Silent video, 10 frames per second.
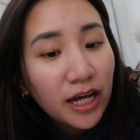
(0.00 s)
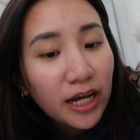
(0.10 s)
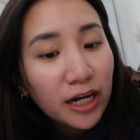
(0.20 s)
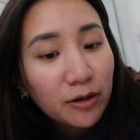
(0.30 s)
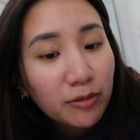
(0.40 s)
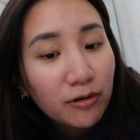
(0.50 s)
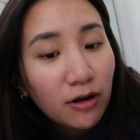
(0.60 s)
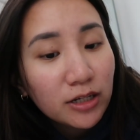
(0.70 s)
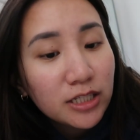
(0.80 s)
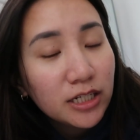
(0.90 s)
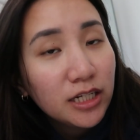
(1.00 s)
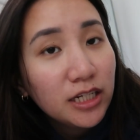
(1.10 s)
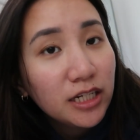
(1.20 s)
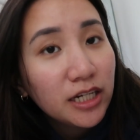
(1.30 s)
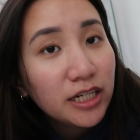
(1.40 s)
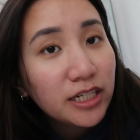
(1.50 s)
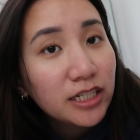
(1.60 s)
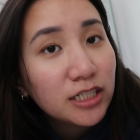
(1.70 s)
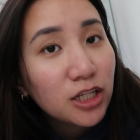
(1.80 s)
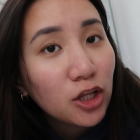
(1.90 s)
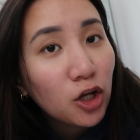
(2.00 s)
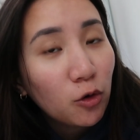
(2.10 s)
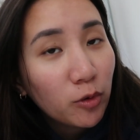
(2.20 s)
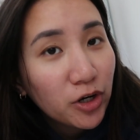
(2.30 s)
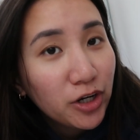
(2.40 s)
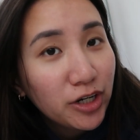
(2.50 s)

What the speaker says: Hair porosity is lower.